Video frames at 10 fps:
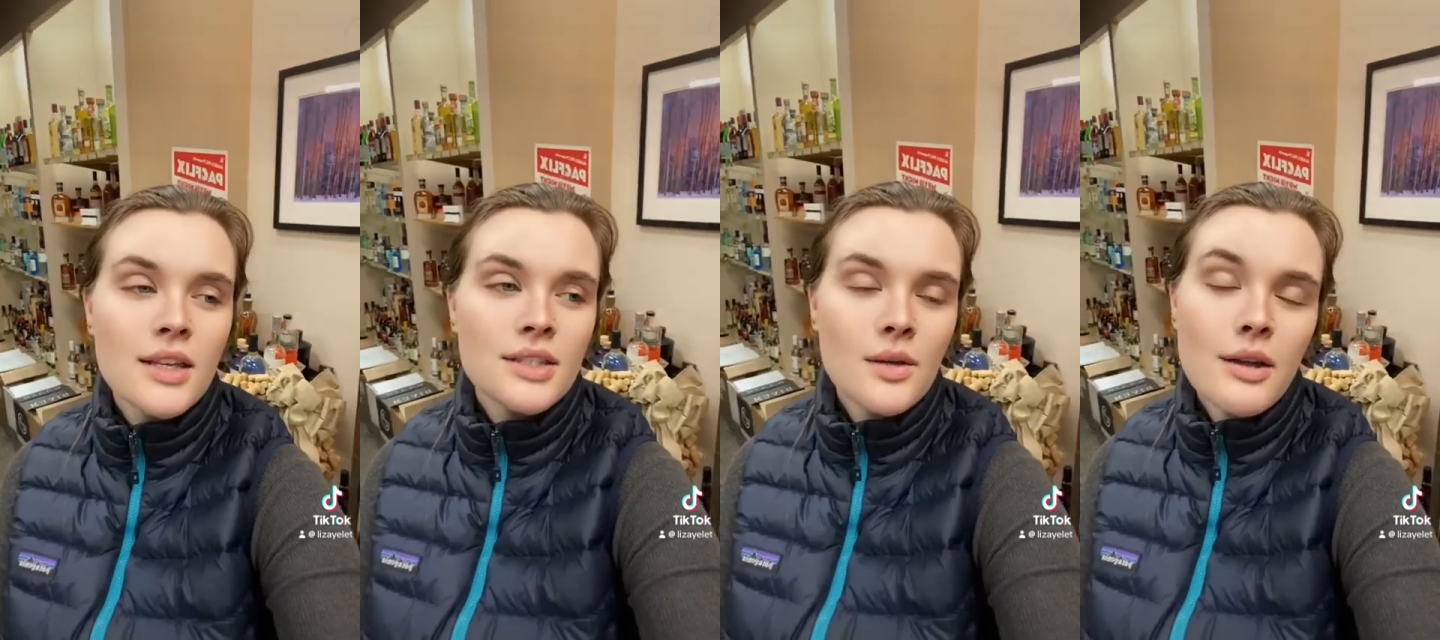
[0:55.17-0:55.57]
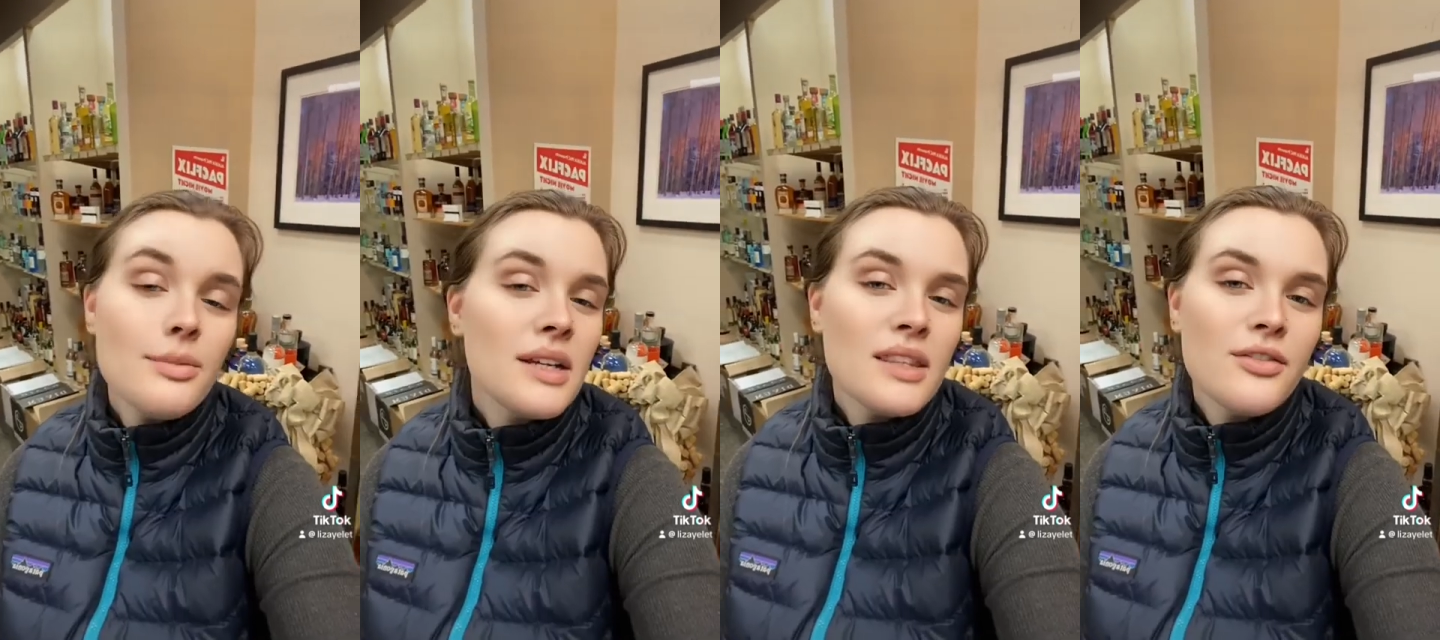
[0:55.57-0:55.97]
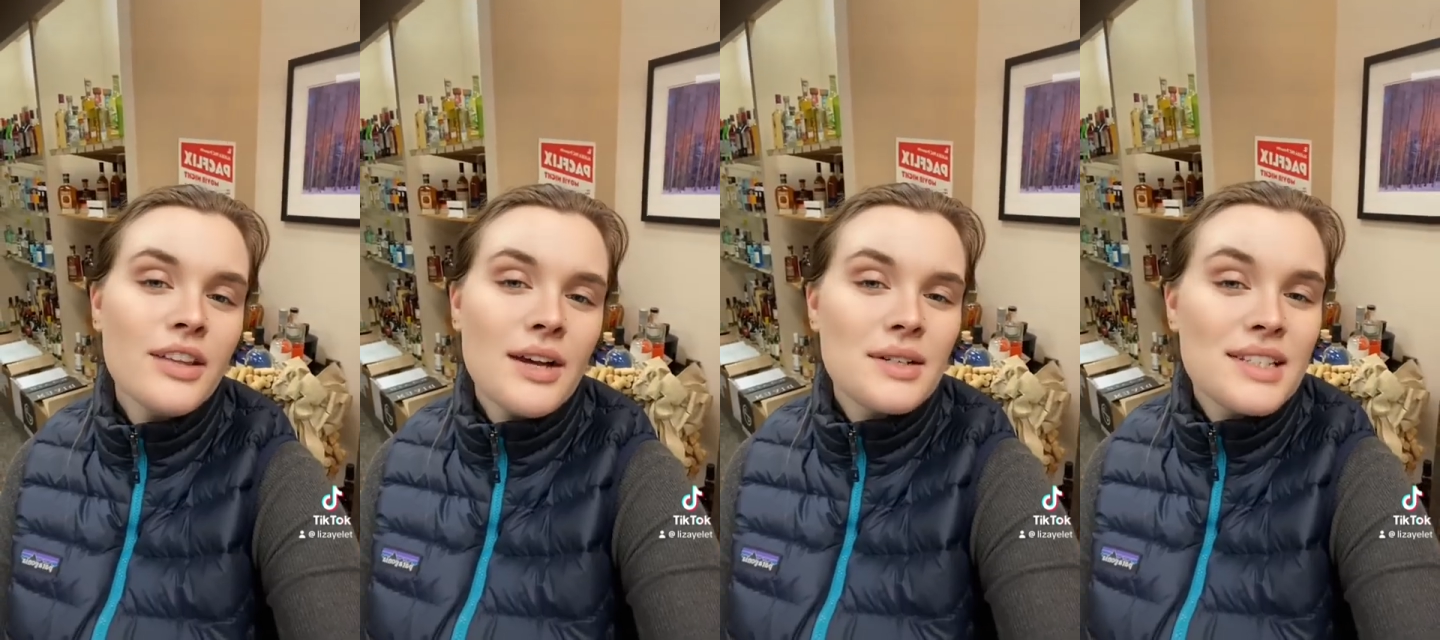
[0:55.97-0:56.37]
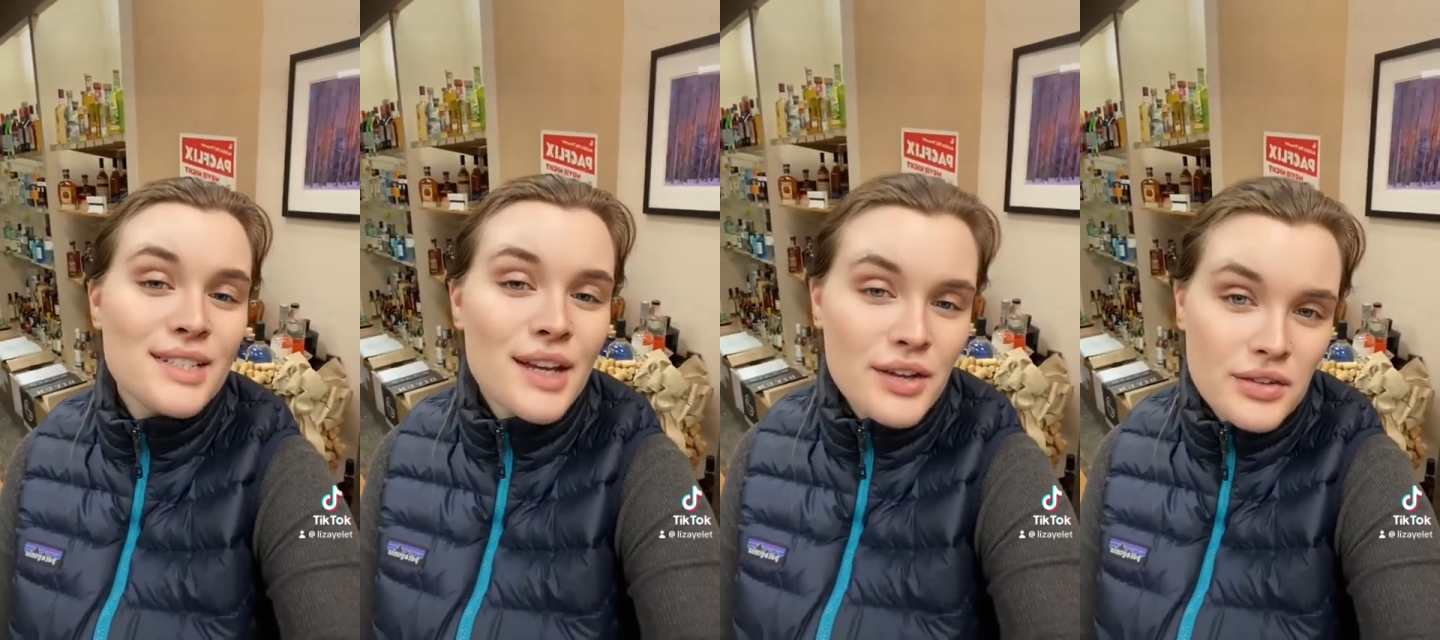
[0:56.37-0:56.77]
So I bring the flowers
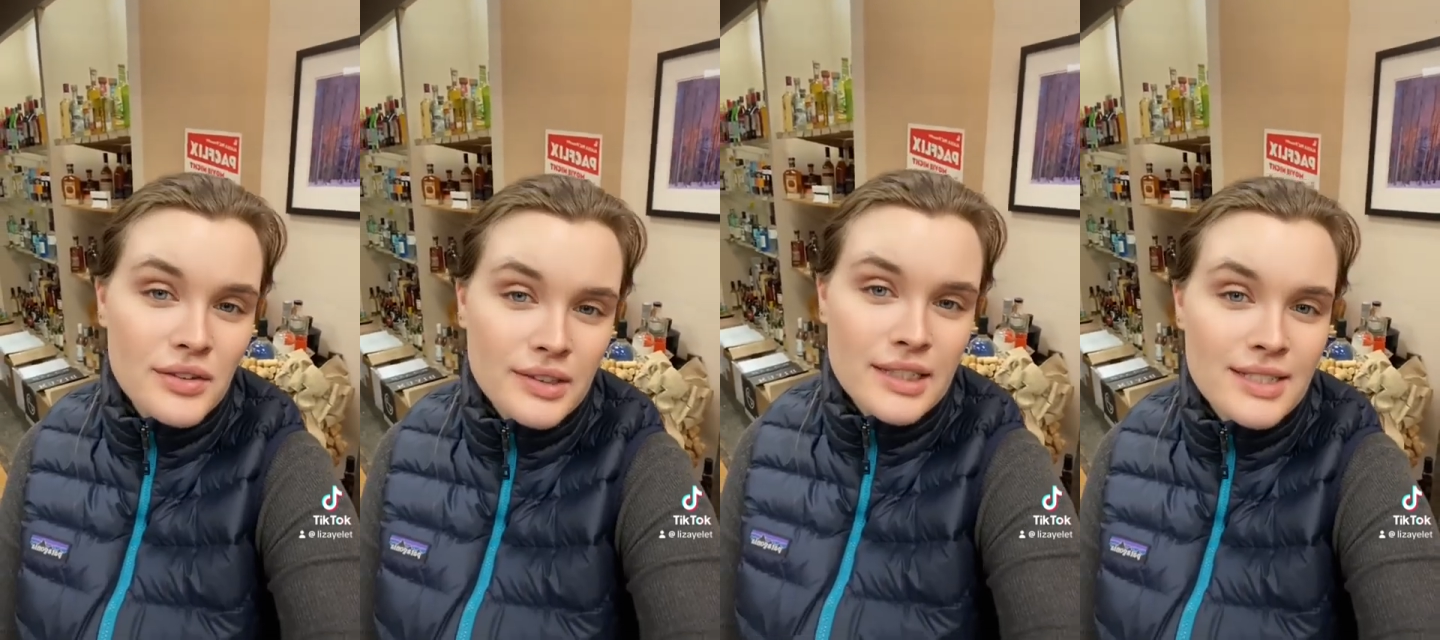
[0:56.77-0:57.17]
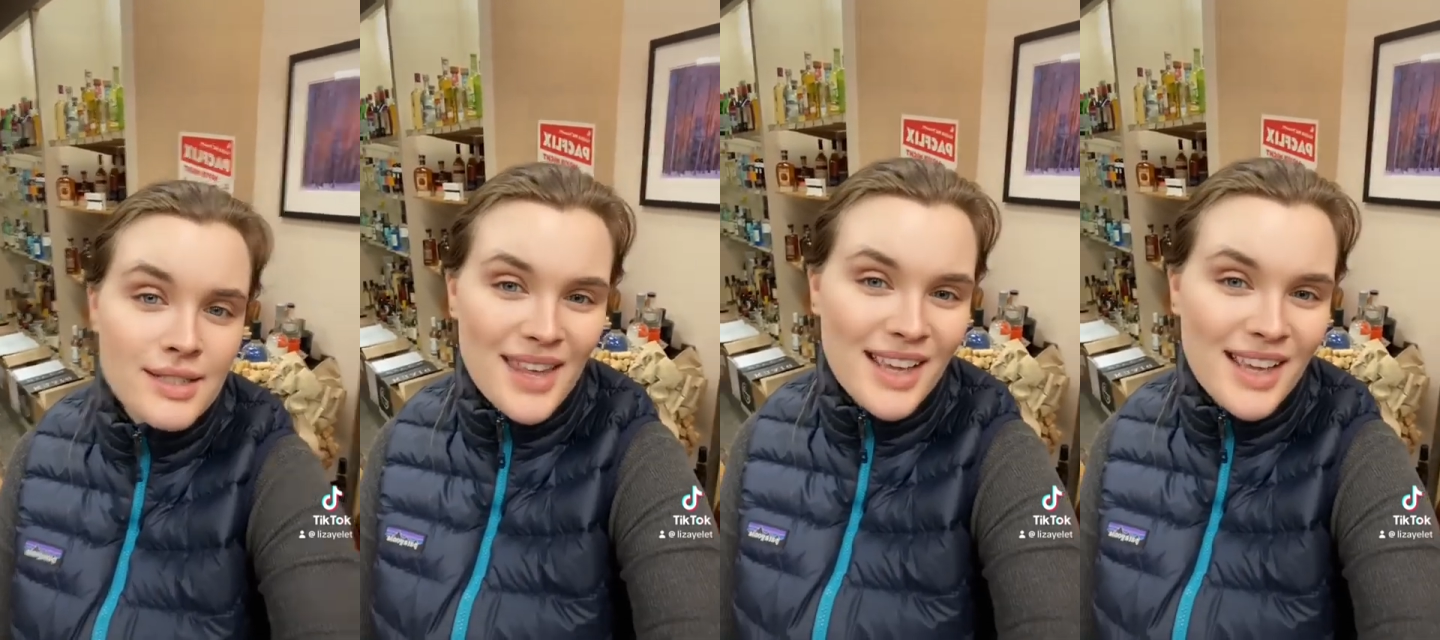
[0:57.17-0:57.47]
to other Liz.